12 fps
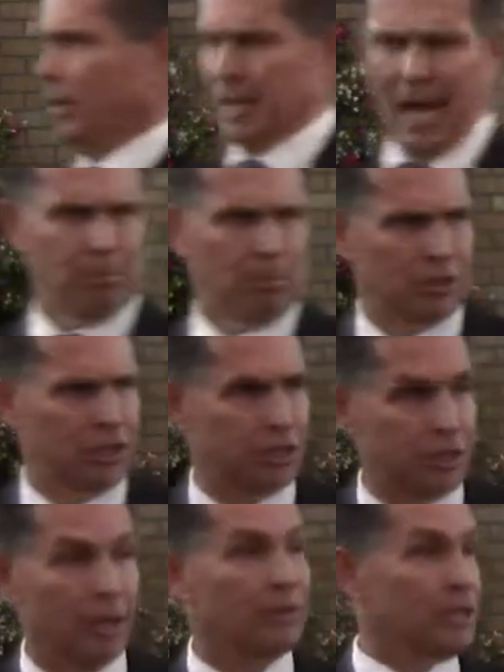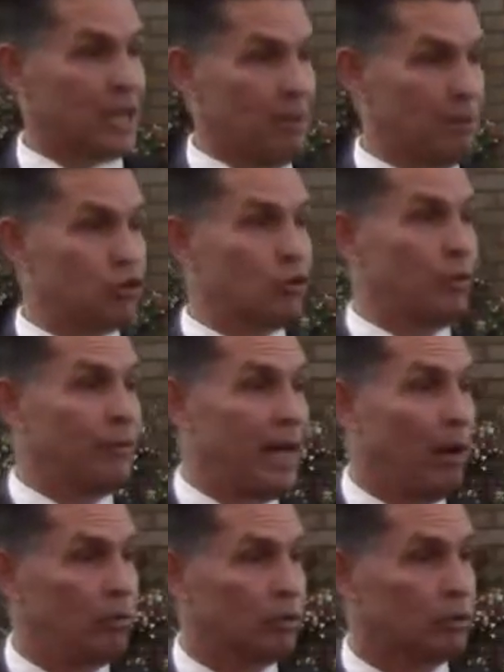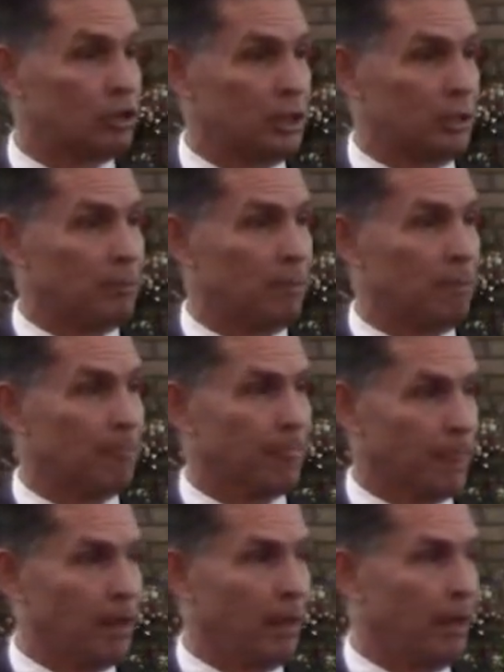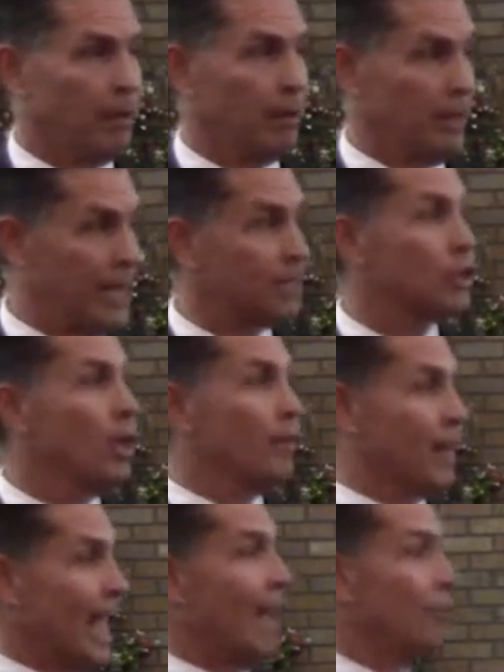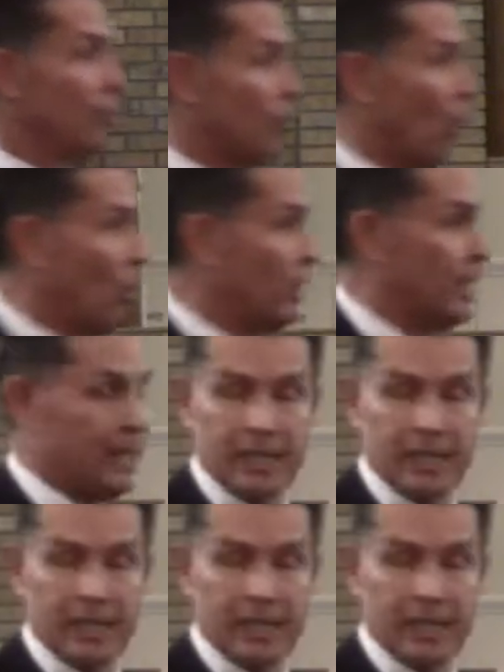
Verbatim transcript: type position. The same is true of an eldership. Okay? Yes, they have authority, and